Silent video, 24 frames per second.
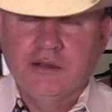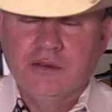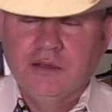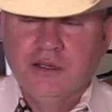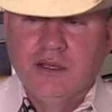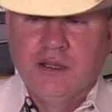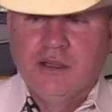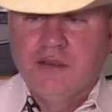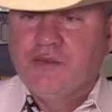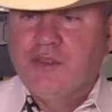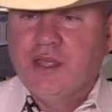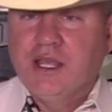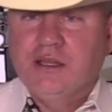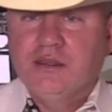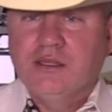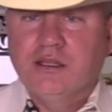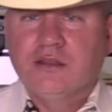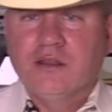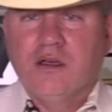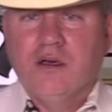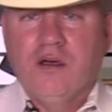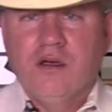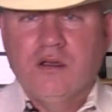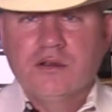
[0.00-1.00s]
and think
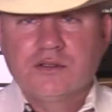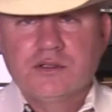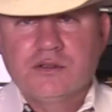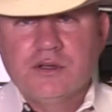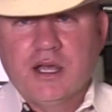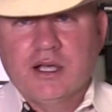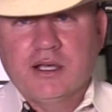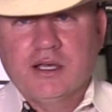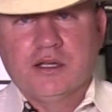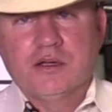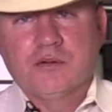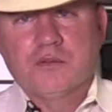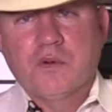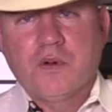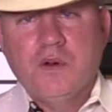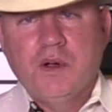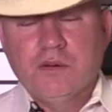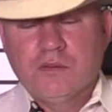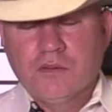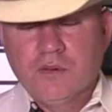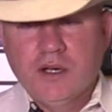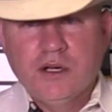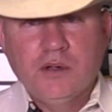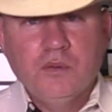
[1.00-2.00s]
that the hogs are not going
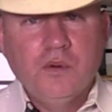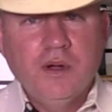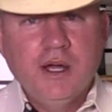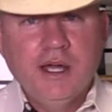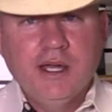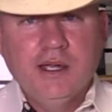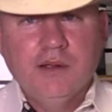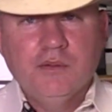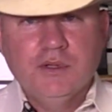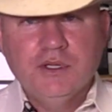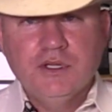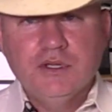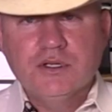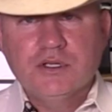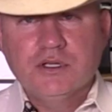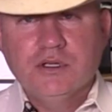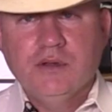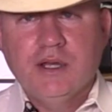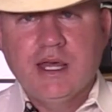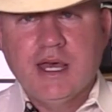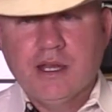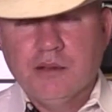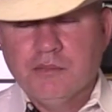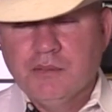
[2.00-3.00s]
to run away when you
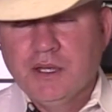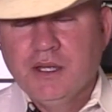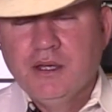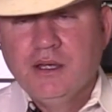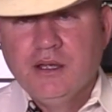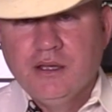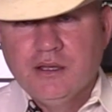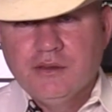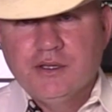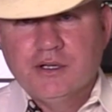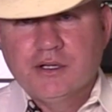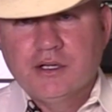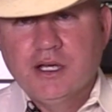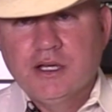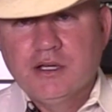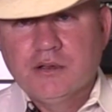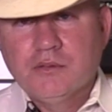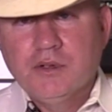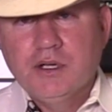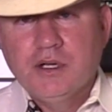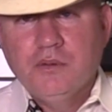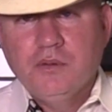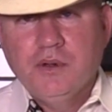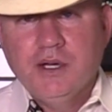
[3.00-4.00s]
shoot at them. They're going to
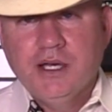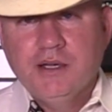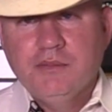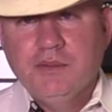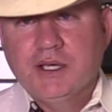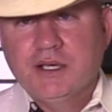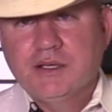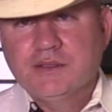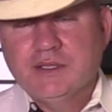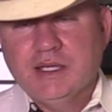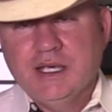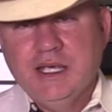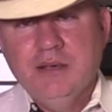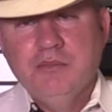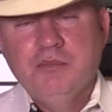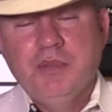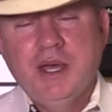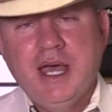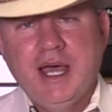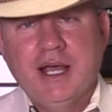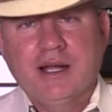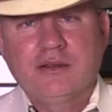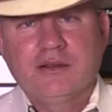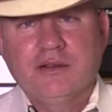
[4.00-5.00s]
run away because the
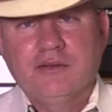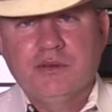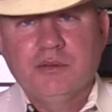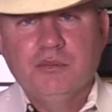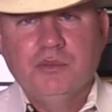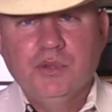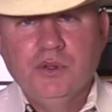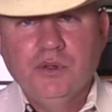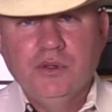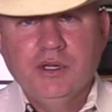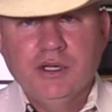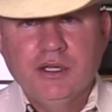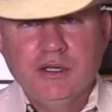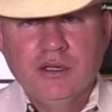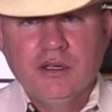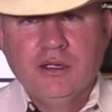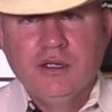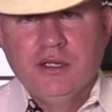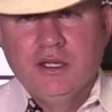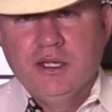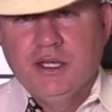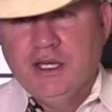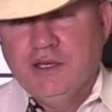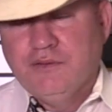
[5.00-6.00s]
impact of the bullet,
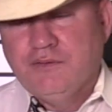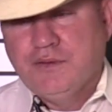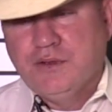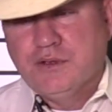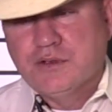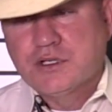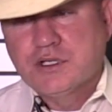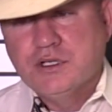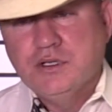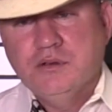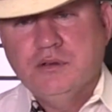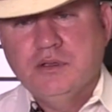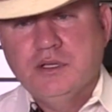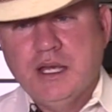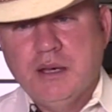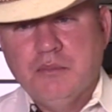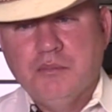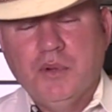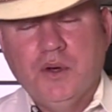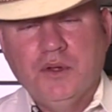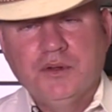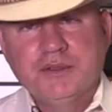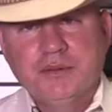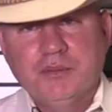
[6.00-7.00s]
if you're shooting at
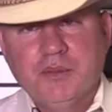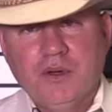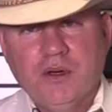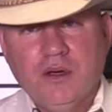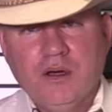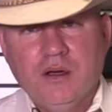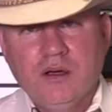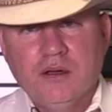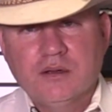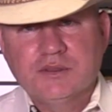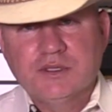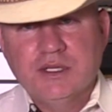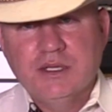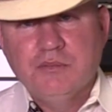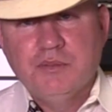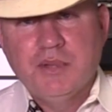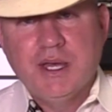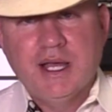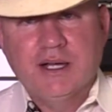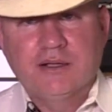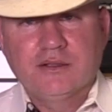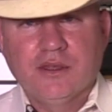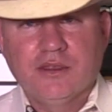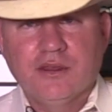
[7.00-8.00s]
multiple hogs, the
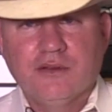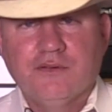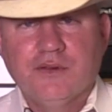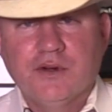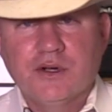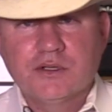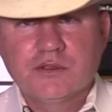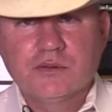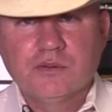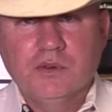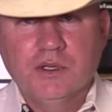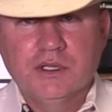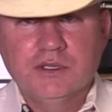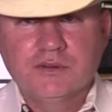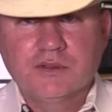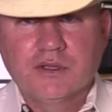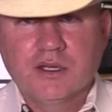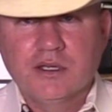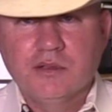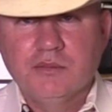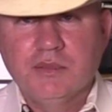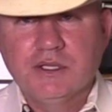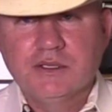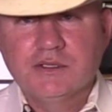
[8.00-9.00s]
impact on the first one is
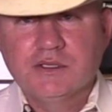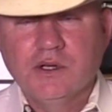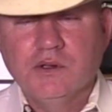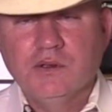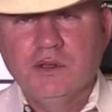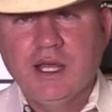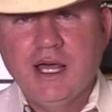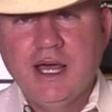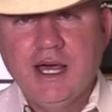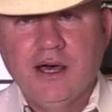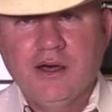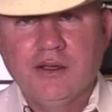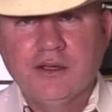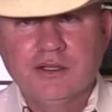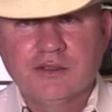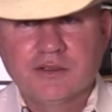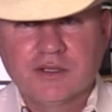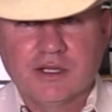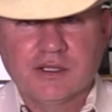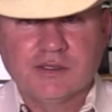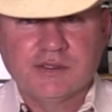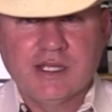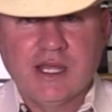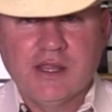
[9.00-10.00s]
going to be so loud, it's
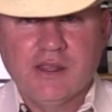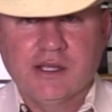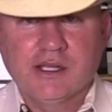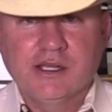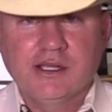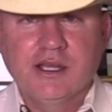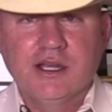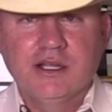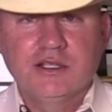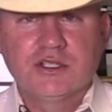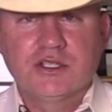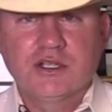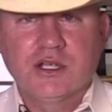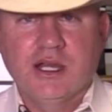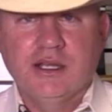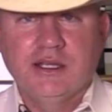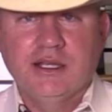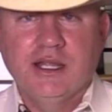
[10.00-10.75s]
going to sound like a gunshot